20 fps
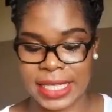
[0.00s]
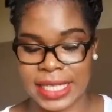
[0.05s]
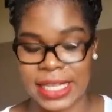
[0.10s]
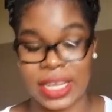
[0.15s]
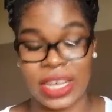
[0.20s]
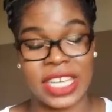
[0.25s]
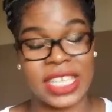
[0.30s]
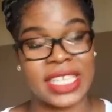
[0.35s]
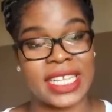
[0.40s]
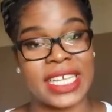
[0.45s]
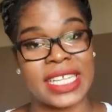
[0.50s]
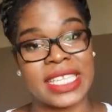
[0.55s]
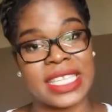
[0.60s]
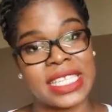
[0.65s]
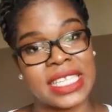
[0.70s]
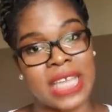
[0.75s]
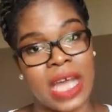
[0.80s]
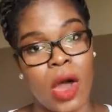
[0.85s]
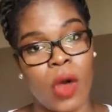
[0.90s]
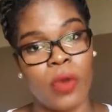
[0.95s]
nice and
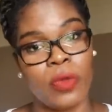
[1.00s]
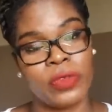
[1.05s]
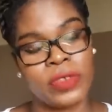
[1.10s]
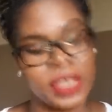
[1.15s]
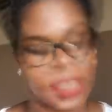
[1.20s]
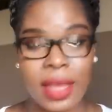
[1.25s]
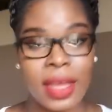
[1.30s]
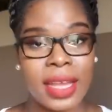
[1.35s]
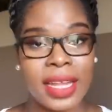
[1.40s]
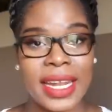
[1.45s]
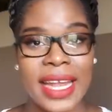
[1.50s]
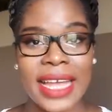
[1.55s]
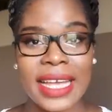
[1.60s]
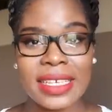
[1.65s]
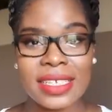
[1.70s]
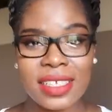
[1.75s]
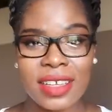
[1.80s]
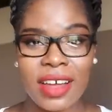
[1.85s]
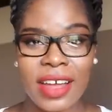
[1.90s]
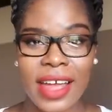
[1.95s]
soft.
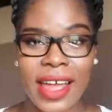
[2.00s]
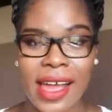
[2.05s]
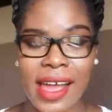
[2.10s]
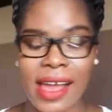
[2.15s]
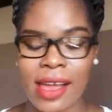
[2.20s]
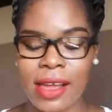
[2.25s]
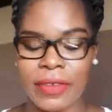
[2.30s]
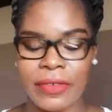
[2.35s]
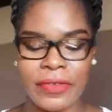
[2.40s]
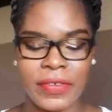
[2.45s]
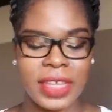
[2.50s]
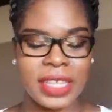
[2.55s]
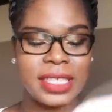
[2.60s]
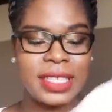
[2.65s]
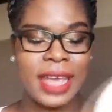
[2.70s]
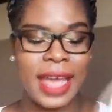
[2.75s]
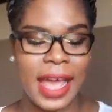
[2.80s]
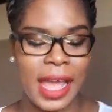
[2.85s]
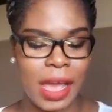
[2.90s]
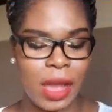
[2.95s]
Next, I have a
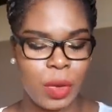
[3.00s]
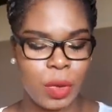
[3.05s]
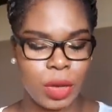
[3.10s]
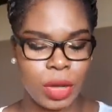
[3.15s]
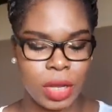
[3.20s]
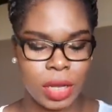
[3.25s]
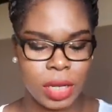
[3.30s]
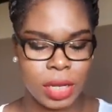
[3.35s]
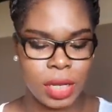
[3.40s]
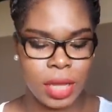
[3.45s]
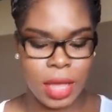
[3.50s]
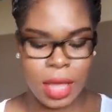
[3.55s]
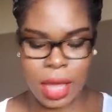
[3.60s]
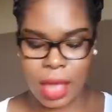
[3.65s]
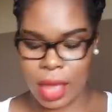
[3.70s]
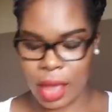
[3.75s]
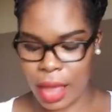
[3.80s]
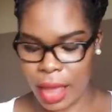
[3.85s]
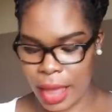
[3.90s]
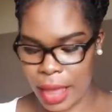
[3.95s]
towel.
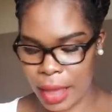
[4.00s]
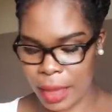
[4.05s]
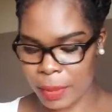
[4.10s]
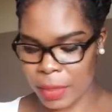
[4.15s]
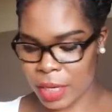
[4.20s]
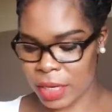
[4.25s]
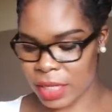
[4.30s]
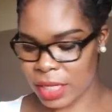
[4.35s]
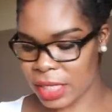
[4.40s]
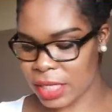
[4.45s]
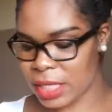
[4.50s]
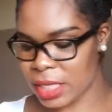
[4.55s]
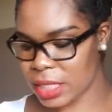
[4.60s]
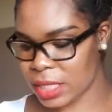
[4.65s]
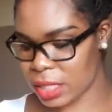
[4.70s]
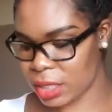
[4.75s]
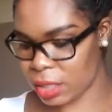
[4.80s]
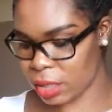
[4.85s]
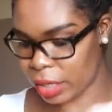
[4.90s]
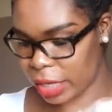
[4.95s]
Now this
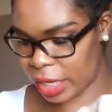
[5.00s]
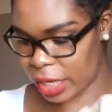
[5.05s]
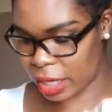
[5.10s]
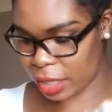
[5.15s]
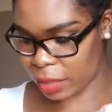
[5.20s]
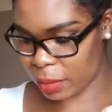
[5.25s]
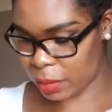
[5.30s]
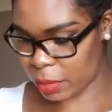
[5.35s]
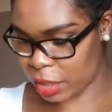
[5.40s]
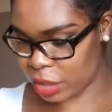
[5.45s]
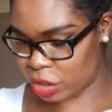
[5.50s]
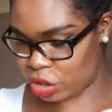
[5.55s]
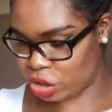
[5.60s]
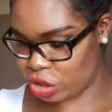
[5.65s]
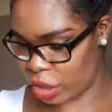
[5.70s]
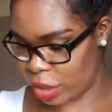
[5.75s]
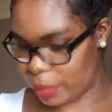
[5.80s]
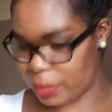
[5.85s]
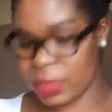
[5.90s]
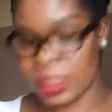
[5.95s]
isn't like my
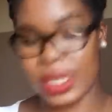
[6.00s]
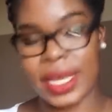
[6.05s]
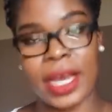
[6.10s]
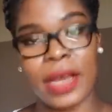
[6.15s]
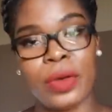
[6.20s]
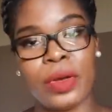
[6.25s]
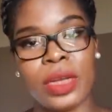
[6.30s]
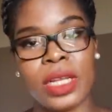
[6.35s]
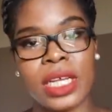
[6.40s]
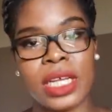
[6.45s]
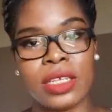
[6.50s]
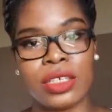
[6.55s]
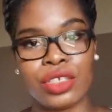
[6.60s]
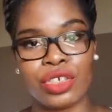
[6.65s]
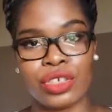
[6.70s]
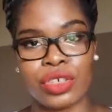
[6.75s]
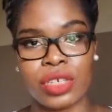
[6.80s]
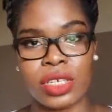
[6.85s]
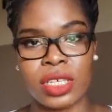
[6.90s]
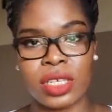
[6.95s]
gym towel. It's
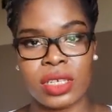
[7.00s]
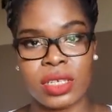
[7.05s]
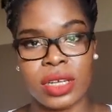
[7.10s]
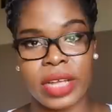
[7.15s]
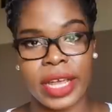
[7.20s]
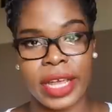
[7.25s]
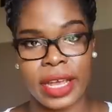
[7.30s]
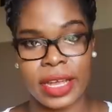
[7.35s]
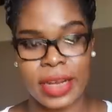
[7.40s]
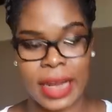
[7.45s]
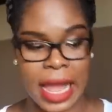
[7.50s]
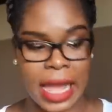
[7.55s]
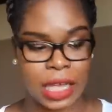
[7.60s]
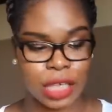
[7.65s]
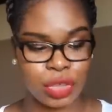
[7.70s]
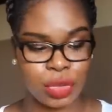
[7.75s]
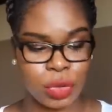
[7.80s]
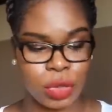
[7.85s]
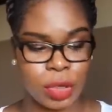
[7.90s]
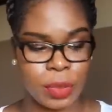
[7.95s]
just like an
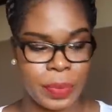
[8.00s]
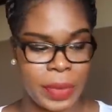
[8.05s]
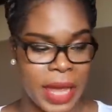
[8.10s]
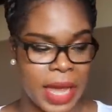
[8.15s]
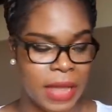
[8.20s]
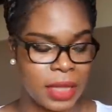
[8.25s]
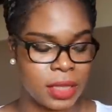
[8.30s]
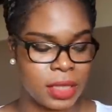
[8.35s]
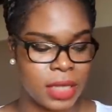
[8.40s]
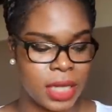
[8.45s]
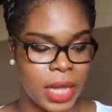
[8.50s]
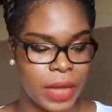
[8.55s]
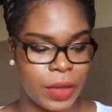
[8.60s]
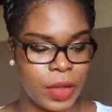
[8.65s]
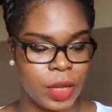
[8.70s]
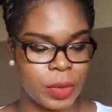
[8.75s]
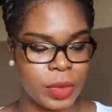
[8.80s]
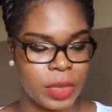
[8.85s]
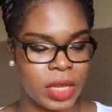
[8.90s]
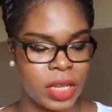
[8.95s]
actual bath
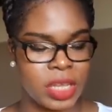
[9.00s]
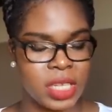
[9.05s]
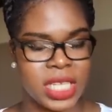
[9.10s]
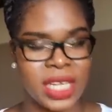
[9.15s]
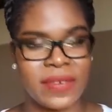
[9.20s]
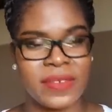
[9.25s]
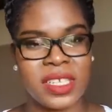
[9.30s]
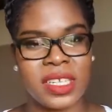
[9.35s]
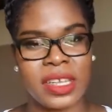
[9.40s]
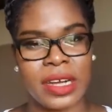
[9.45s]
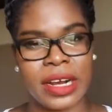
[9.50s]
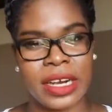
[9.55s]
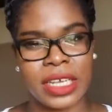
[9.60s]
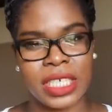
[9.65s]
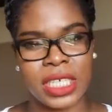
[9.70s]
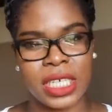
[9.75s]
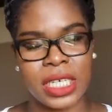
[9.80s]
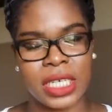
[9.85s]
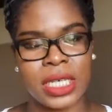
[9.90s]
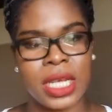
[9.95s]
towel because I've
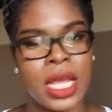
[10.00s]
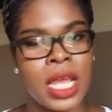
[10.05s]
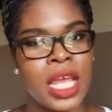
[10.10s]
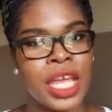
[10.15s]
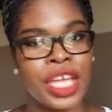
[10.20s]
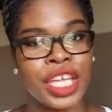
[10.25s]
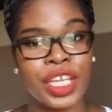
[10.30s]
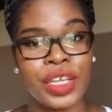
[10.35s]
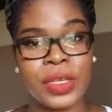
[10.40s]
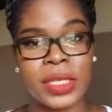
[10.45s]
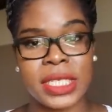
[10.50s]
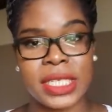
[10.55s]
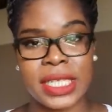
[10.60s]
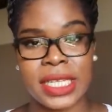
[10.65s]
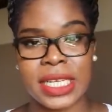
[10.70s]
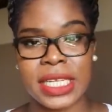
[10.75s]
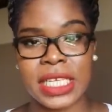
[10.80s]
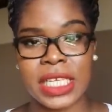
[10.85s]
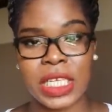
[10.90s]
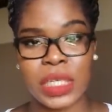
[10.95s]
started using
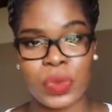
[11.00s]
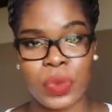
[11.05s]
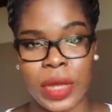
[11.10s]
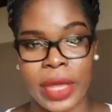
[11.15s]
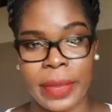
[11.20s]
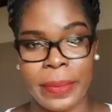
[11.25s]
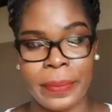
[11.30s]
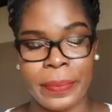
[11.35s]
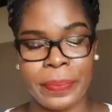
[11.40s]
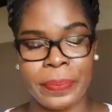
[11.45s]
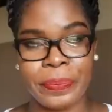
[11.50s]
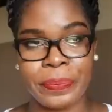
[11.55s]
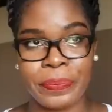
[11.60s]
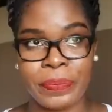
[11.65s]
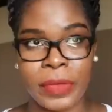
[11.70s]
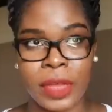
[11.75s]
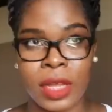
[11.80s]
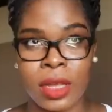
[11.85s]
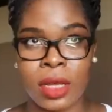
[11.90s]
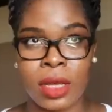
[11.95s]
the swim,
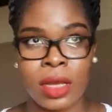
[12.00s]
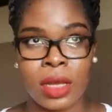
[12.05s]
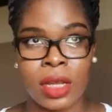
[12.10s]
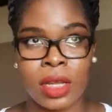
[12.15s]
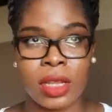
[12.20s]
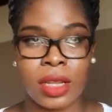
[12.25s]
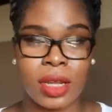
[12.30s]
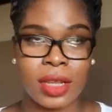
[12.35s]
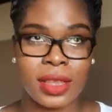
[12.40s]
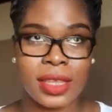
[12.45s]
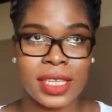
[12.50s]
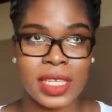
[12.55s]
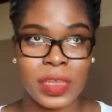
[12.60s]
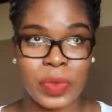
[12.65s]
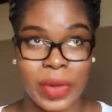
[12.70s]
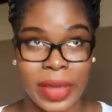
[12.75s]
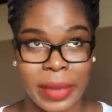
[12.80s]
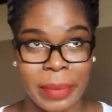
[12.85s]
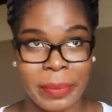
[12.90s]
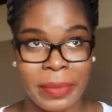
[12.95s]
not the
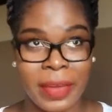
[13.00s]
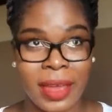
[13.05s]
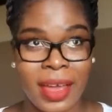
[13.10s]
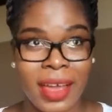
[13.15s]
swim,